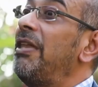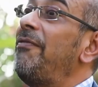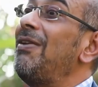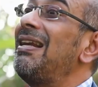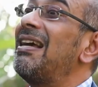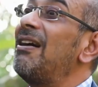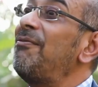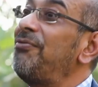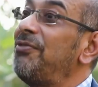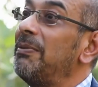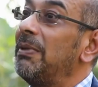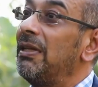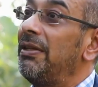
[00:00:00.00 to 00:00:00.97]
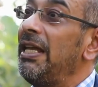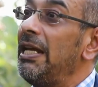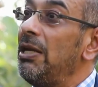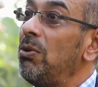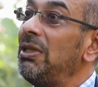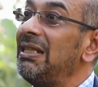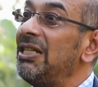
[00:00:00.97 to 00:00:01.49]
They feel comfortable. They
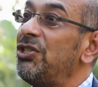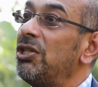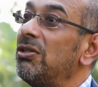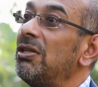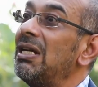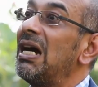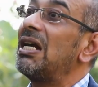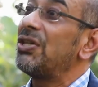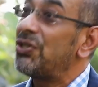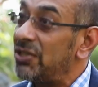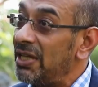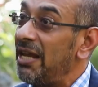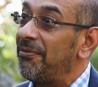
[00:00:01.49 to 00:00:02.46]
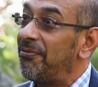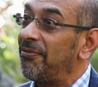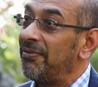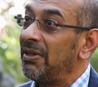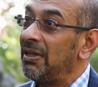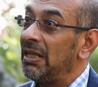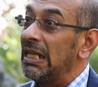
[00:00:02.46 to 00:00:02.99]
know that the children are
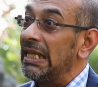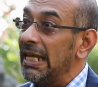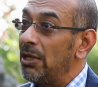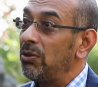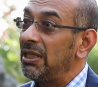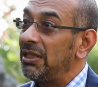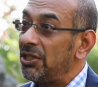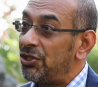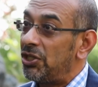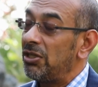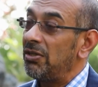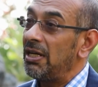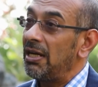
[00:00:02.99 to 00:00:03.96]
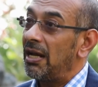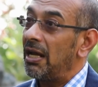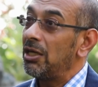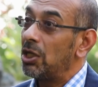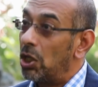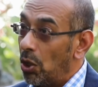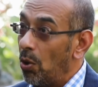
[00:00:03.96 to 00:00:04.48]
safe. They know that the children
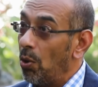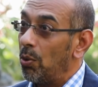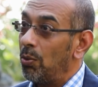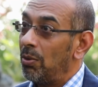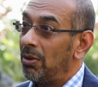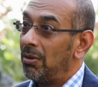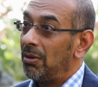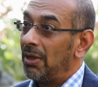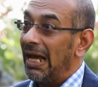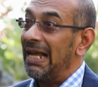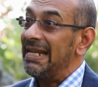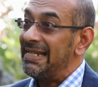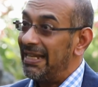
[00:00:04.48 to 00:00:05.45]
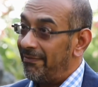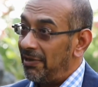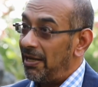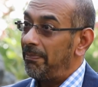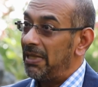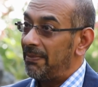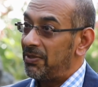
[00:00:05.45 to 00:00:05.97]
can grow and
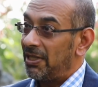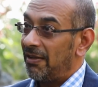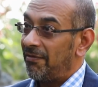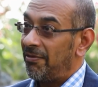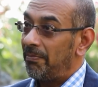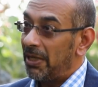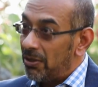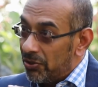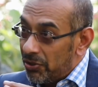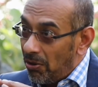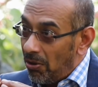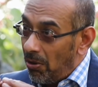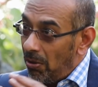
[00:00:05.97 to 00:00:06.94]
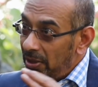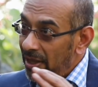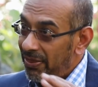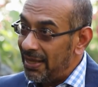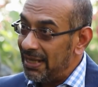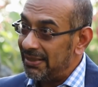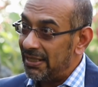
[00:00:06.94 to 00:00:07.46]
develop themselves, because all
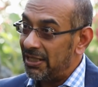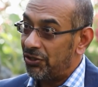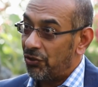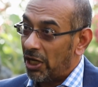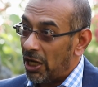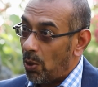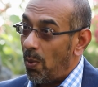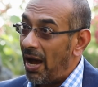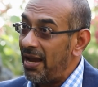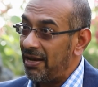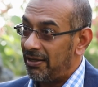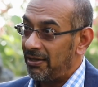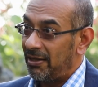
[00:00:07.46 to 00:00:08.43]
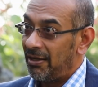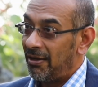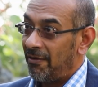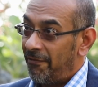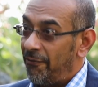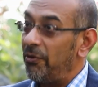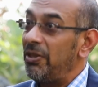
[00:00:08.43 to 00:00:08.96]
the things that is required
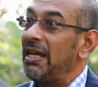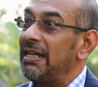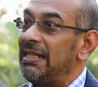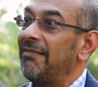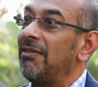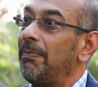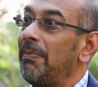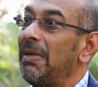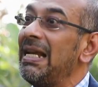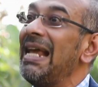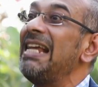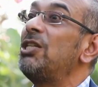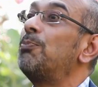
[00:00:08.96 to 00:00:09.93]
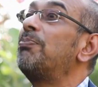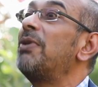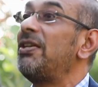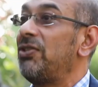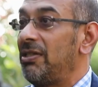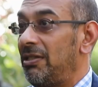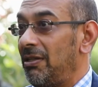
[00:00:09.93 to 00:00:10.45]
for their development is
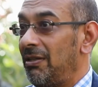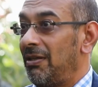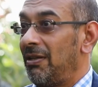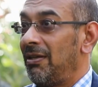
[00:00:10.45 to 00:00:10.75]
present,